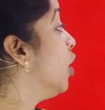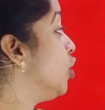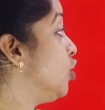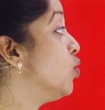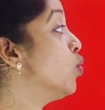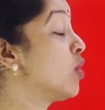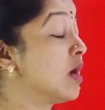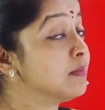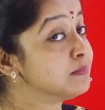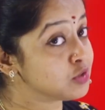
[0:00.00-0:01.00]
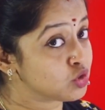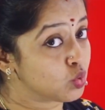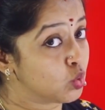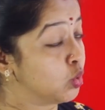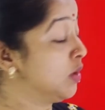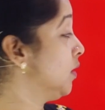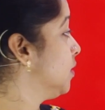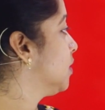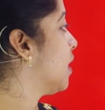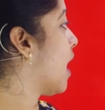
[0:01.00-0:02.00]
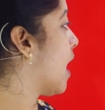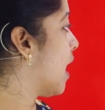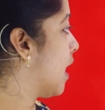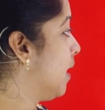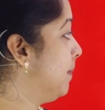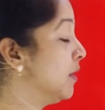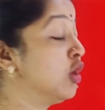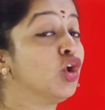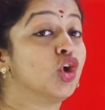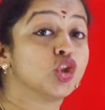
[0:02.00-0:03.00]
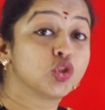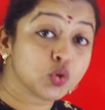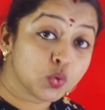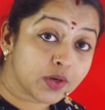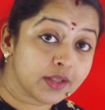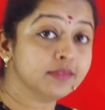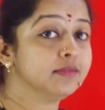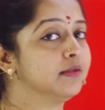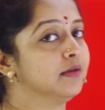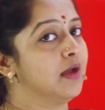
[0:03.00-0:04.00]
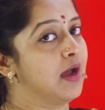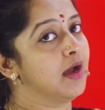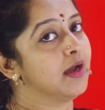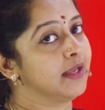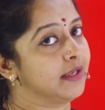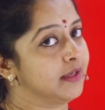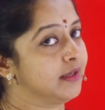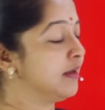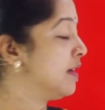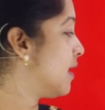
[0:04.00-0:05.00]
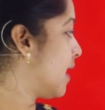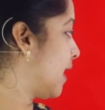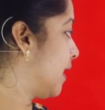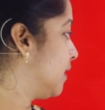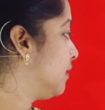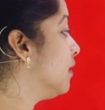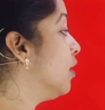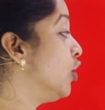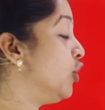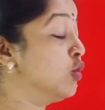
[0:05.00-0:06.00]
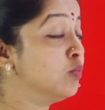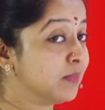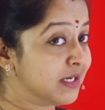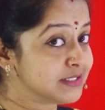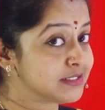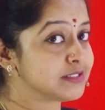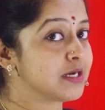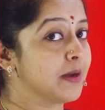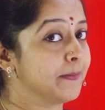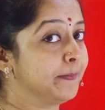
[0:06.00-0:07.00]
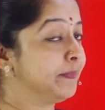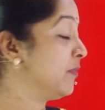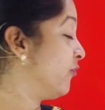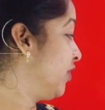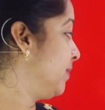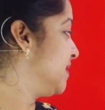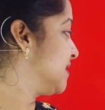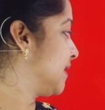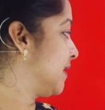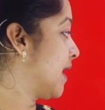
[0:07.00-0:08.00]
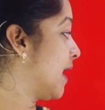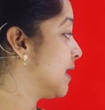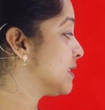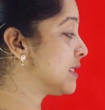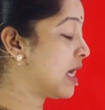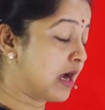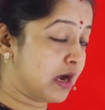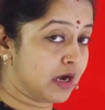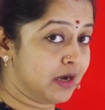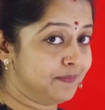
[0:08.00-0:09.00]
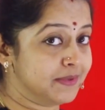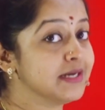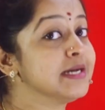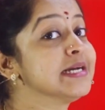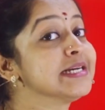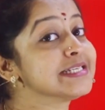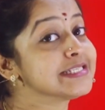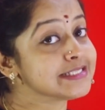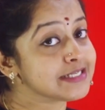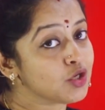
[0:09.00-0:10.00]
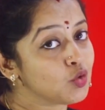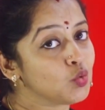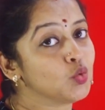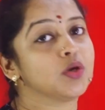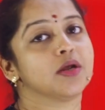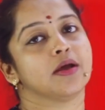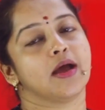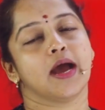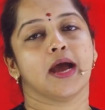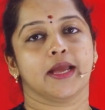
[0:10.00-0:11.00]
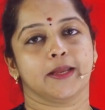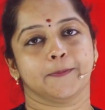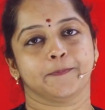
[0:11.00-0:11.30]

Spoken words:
You come soon. Aap turant aaye. And you must come will be said as aap zarur aaye.